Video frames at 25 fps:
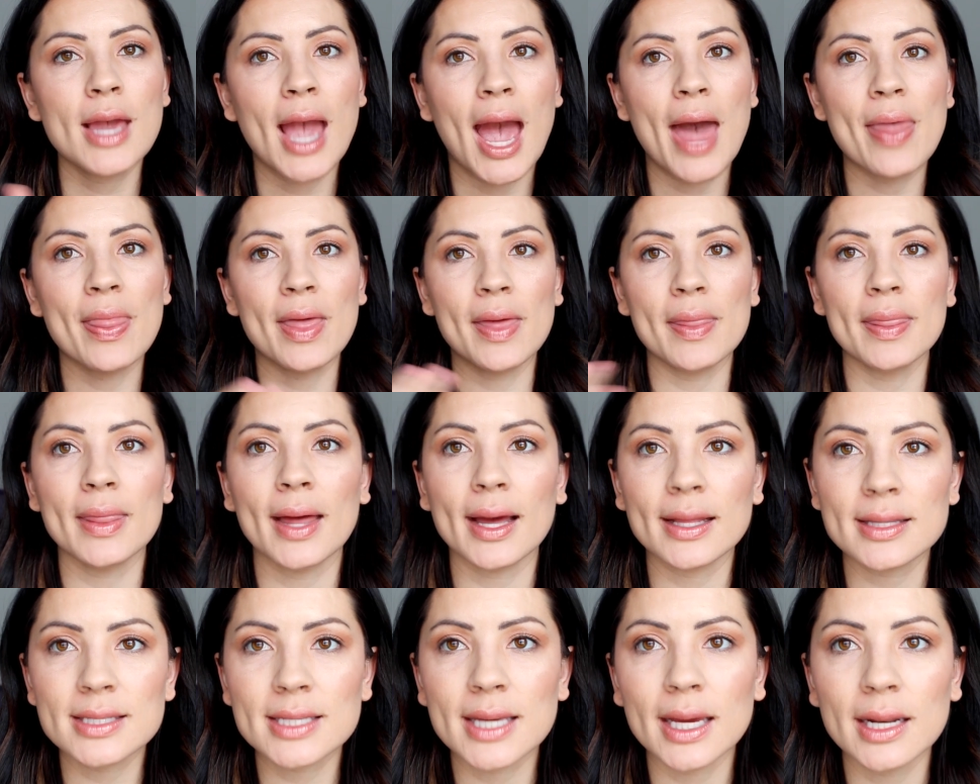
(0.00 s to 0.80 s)
And then
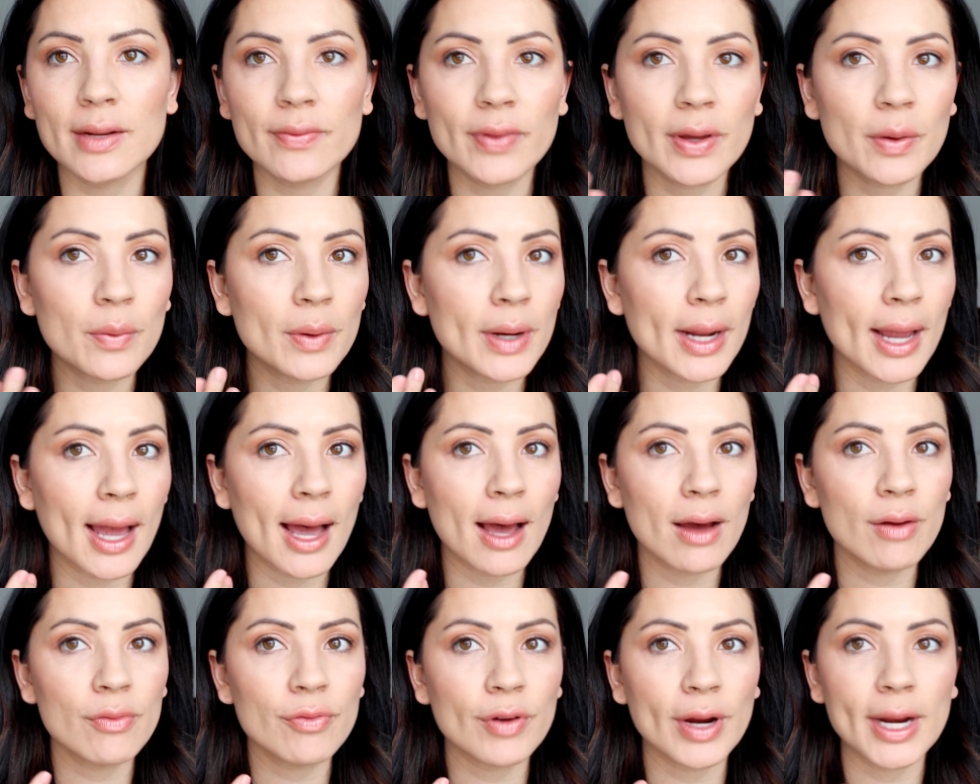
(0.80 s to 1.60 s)
that's kind of like what I
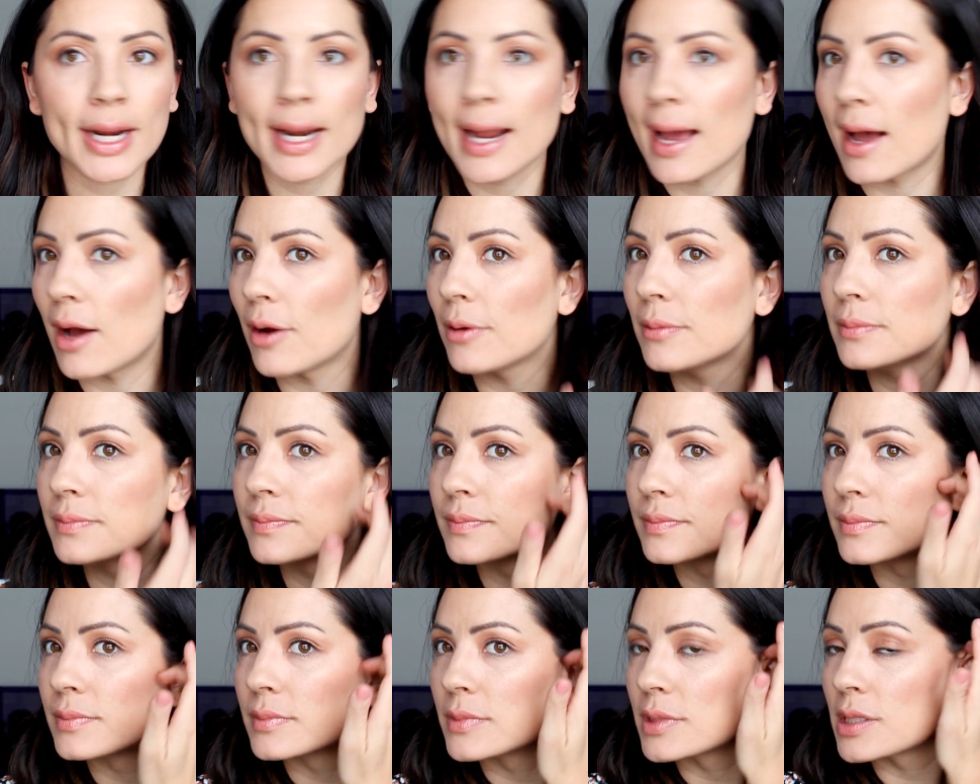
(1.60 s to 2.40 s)
have right now.
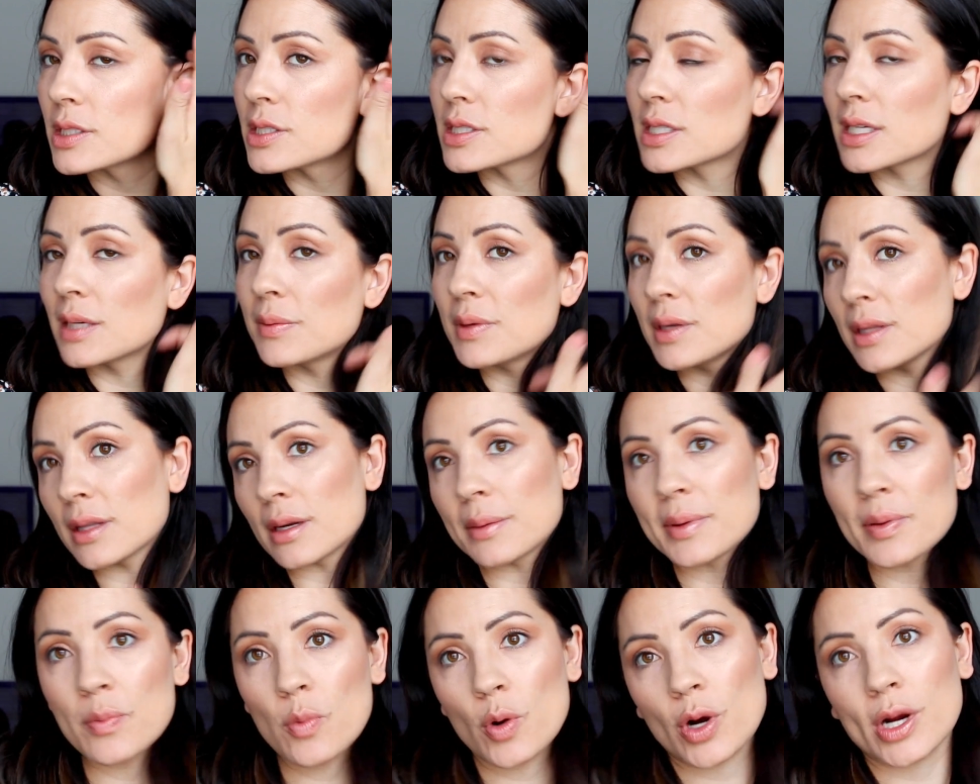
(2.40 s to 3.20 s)
Just to give me a
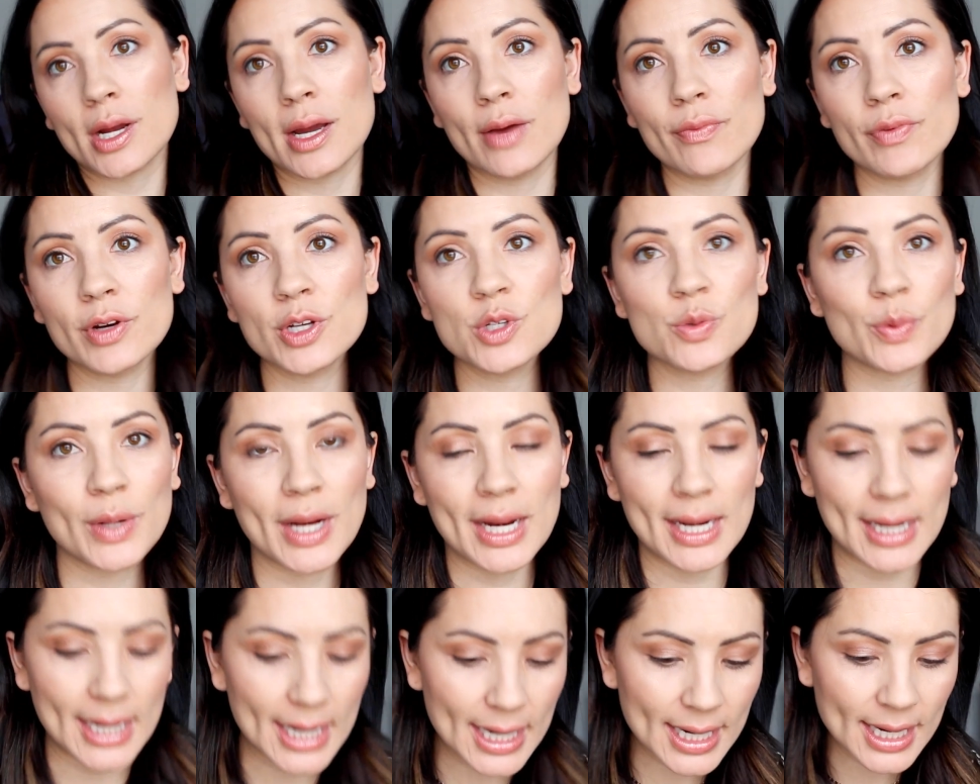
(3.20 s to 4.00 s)
little bit more coverage when
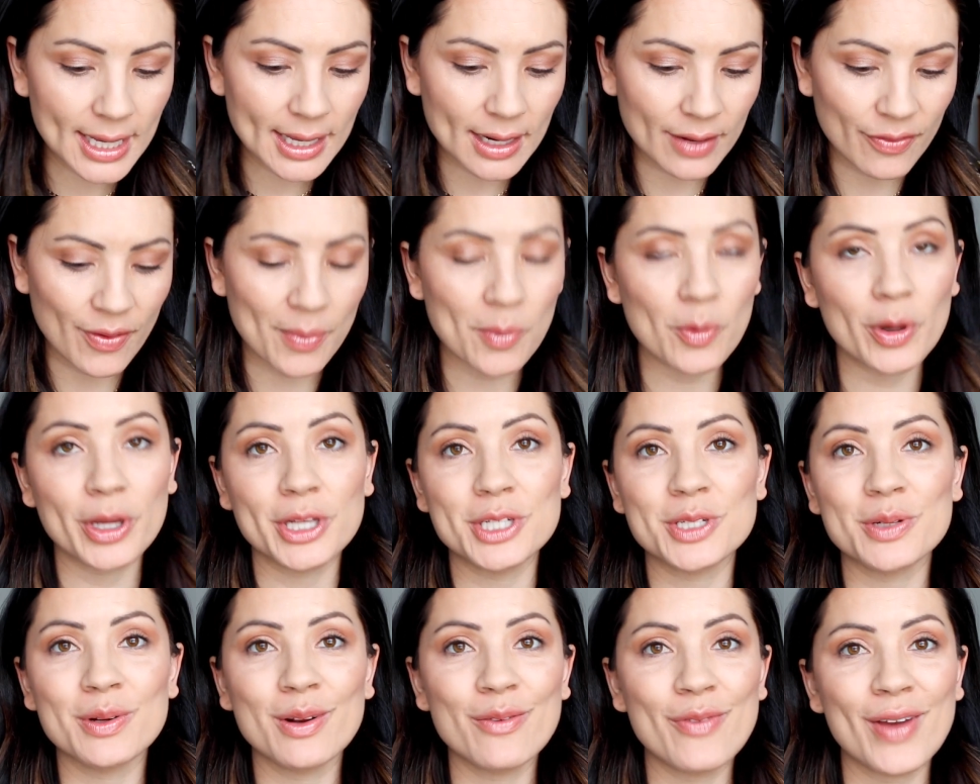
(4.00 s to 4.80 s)
I need it, if I'm going
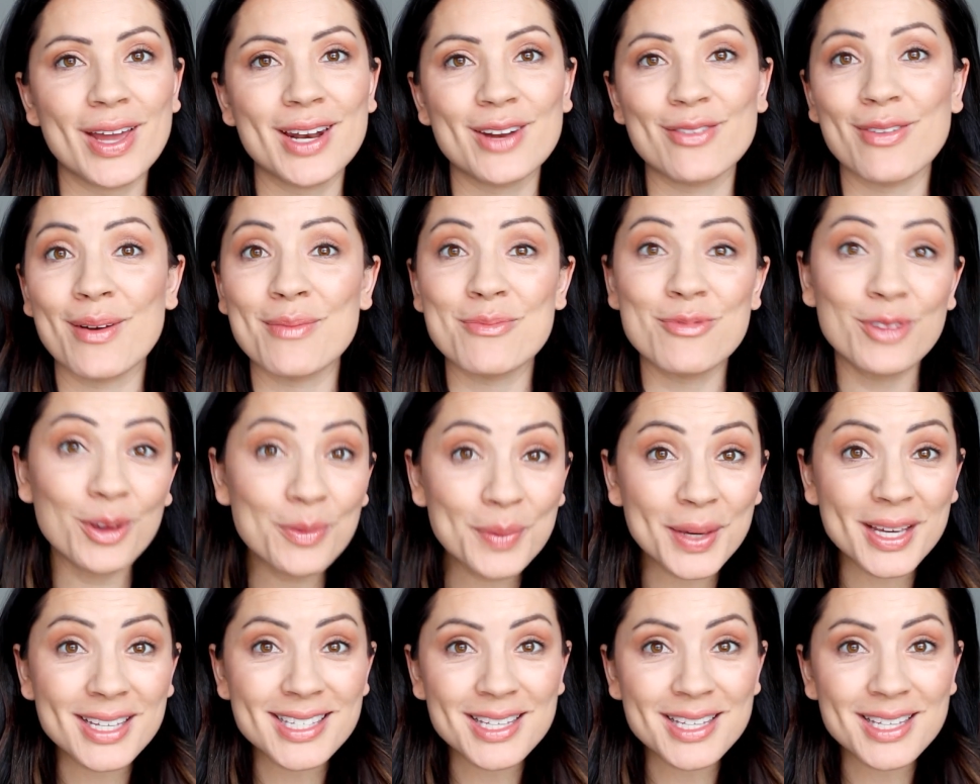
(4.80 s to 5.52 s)
to an event, if I'm filming